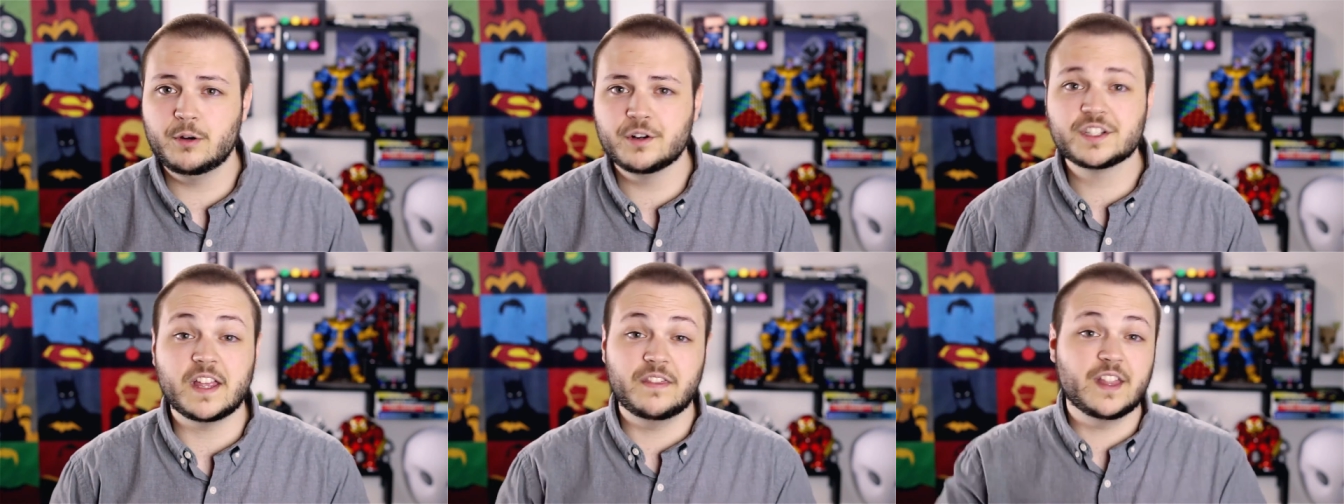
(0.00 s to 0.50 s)

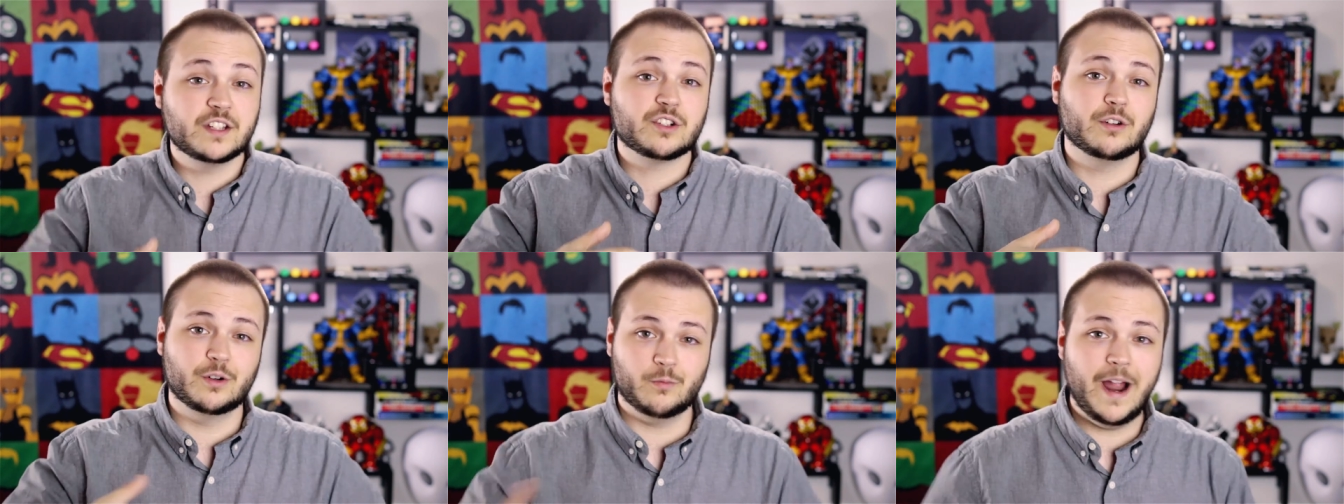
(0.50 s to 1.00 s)
computers and then
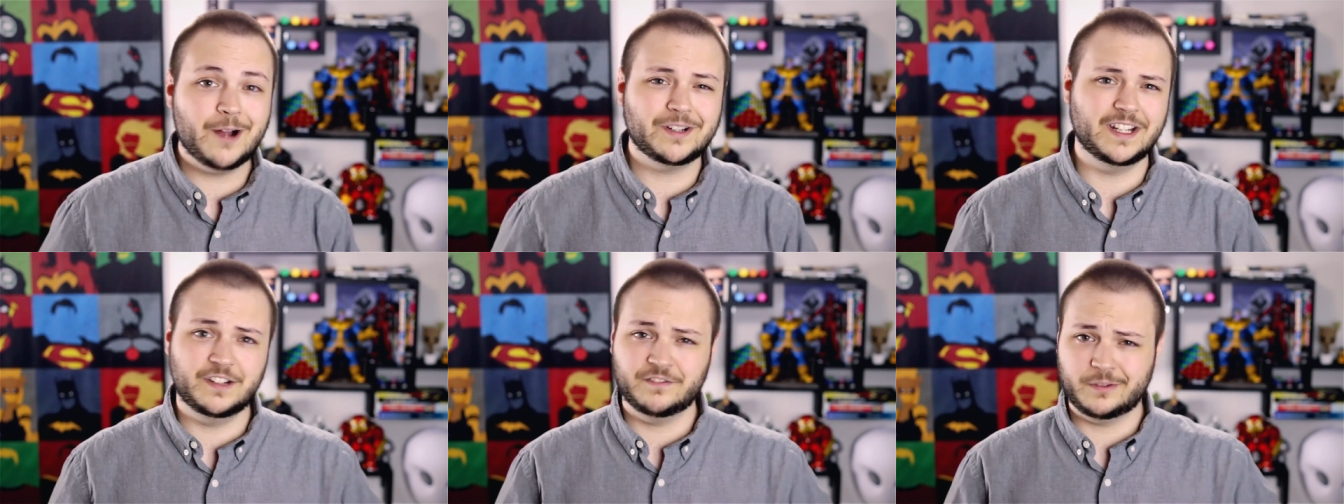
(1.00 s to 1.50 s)
turn around
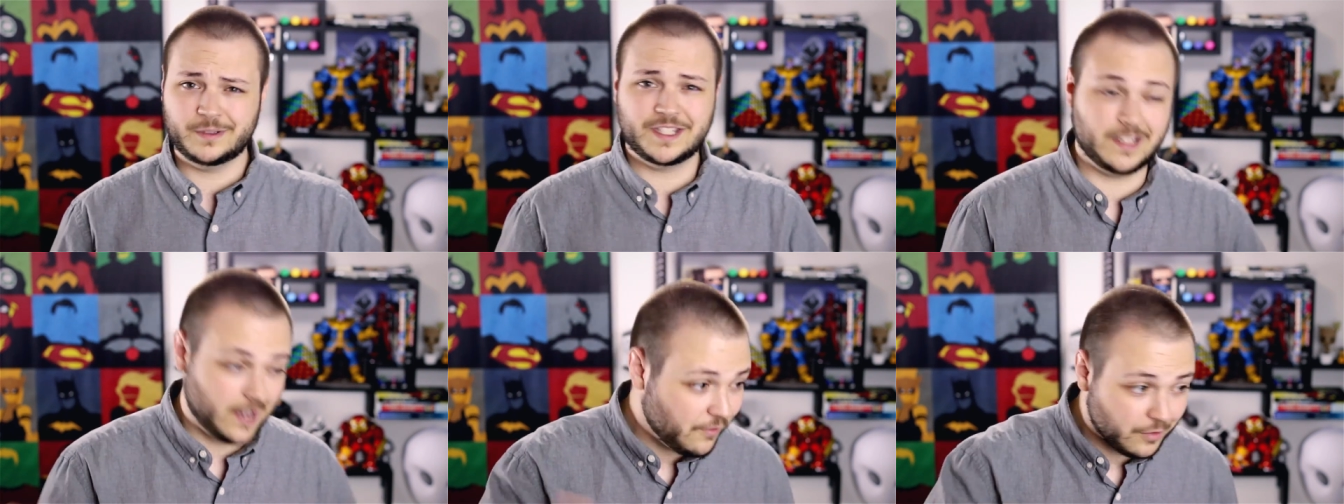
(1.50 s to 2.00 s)
and influence
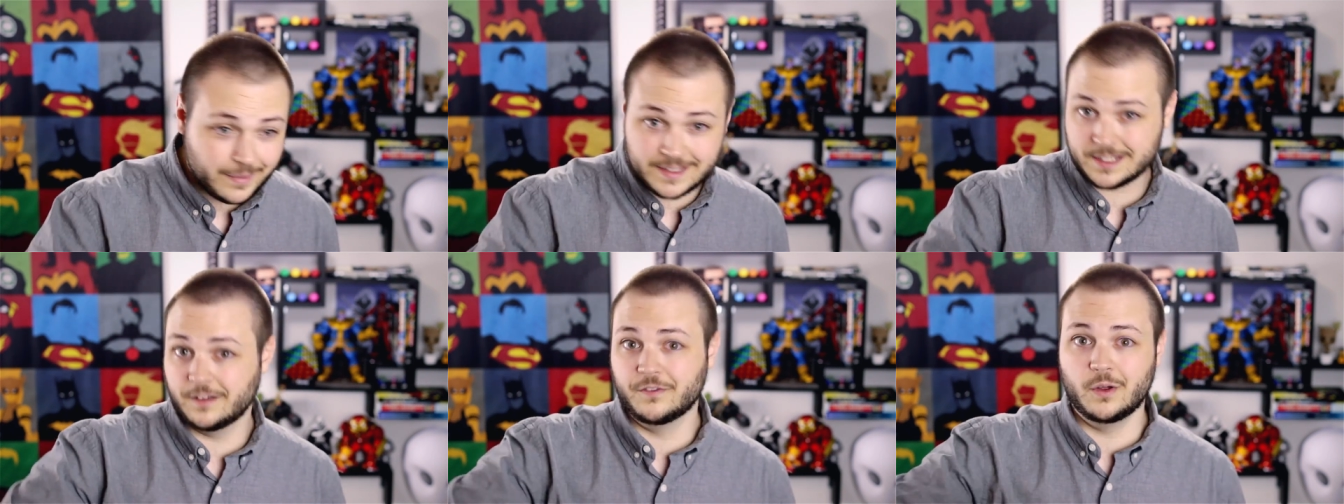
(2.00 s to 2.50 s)
the
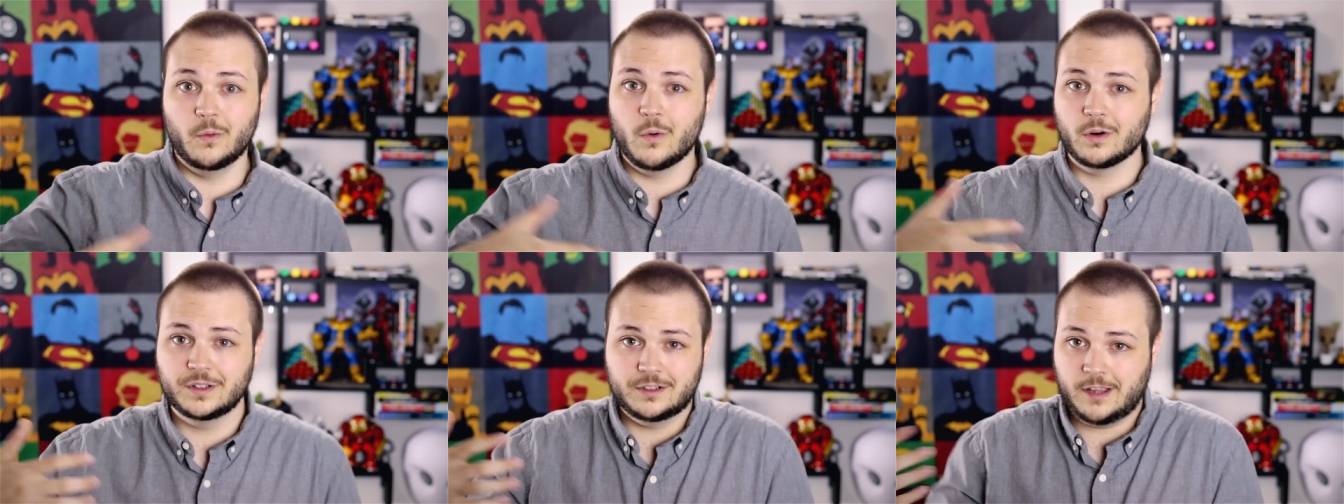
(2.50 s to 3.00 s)
governments of the
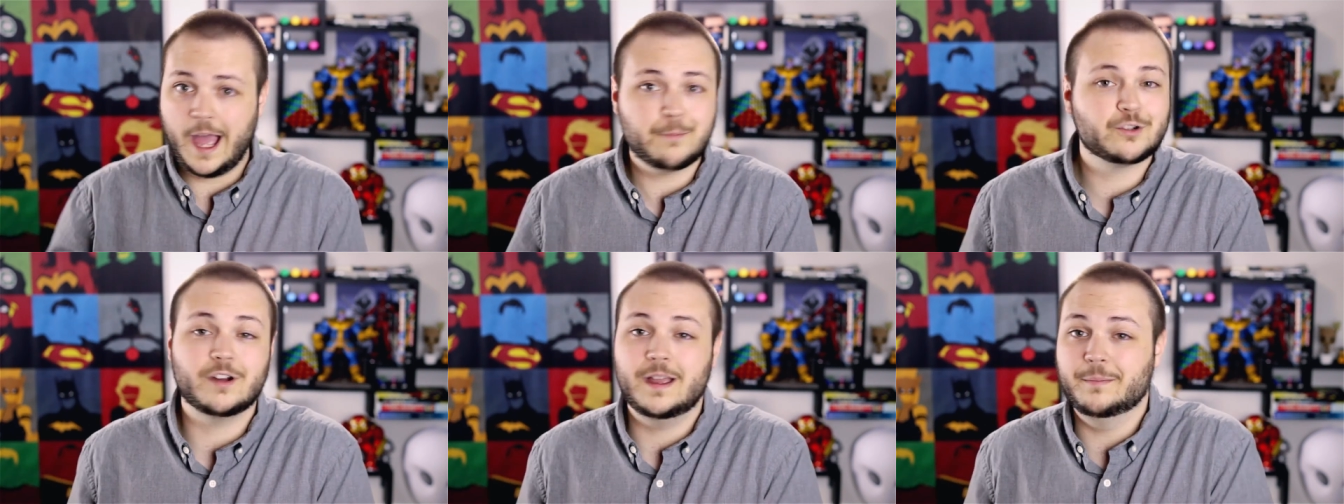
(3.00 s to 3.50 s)
world to
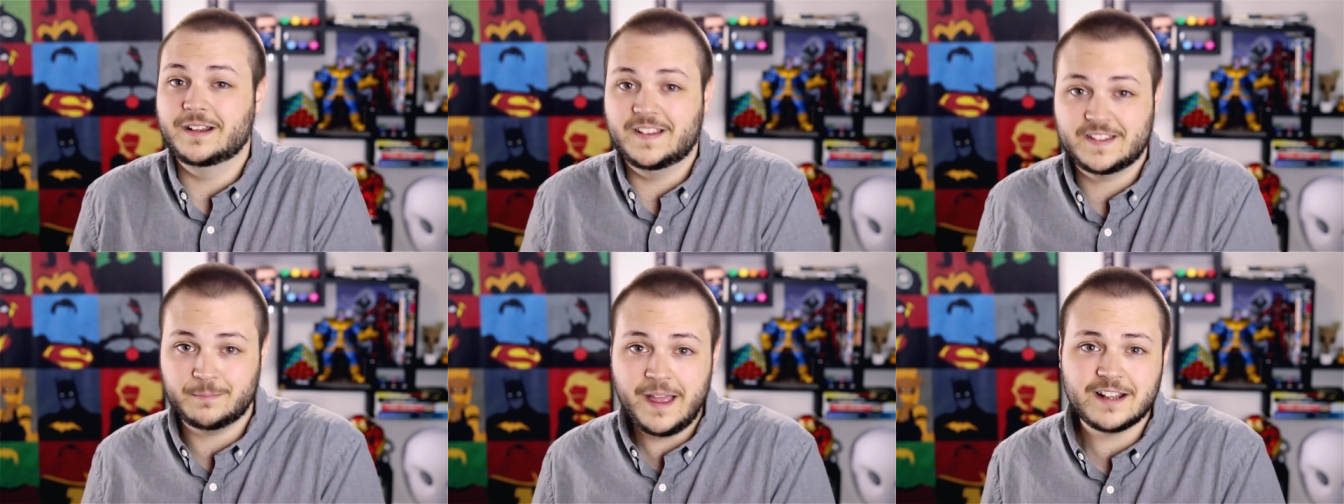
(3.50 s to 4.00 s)
capture him and
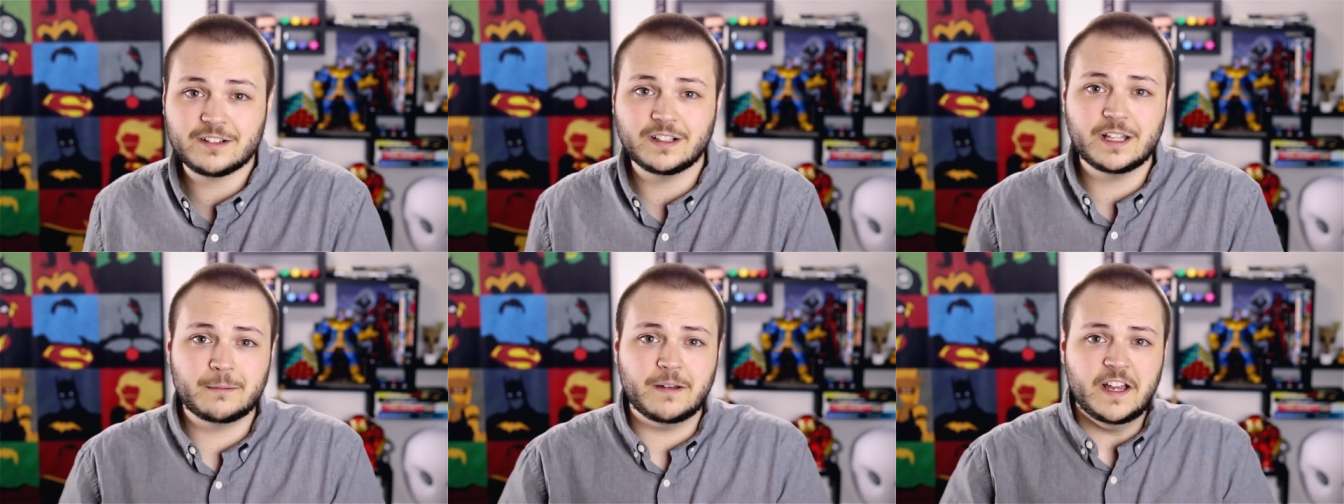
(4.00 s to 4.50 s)
dismantle
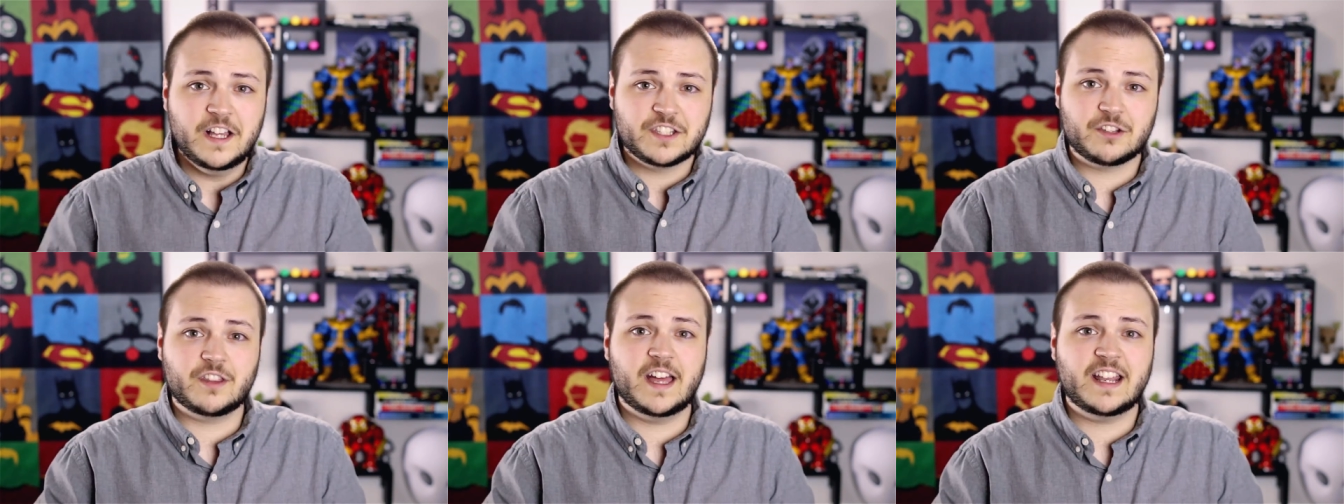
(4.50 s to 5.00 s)
him
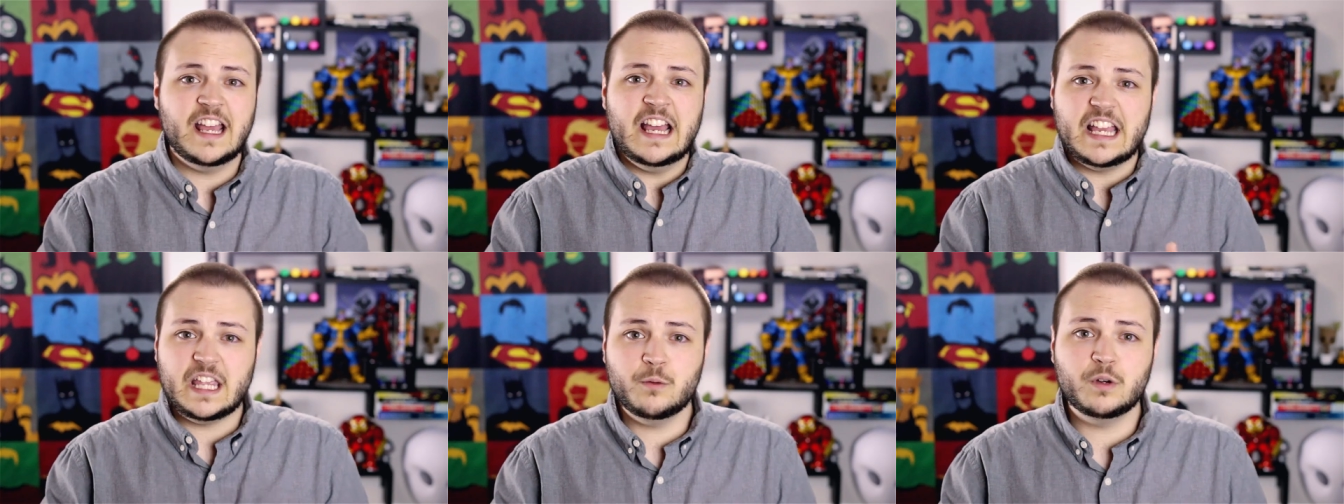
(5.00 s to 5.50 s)
so that
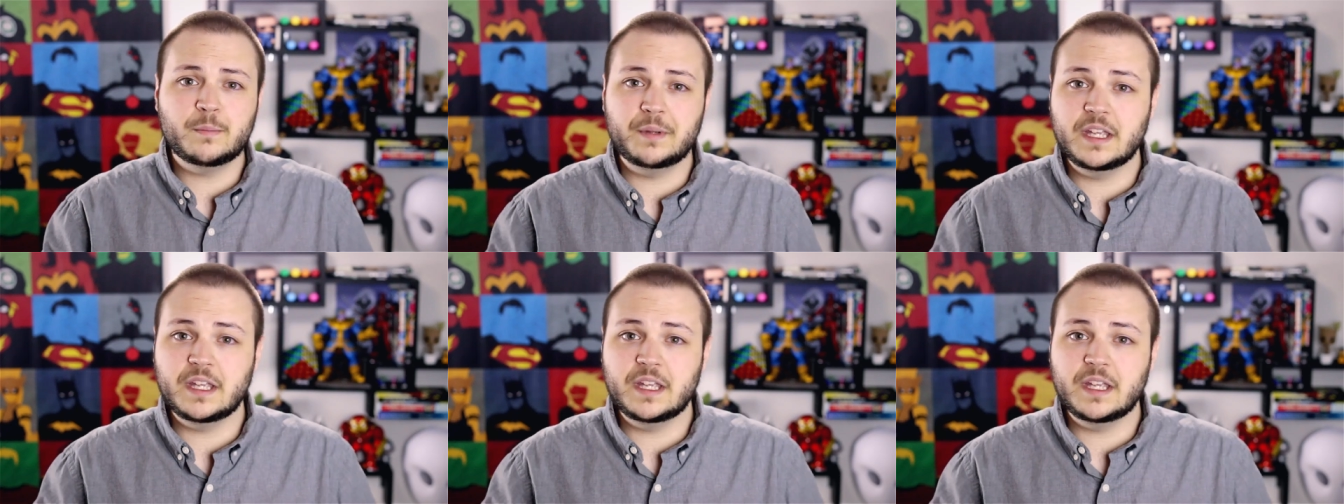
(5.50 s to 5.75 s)
he would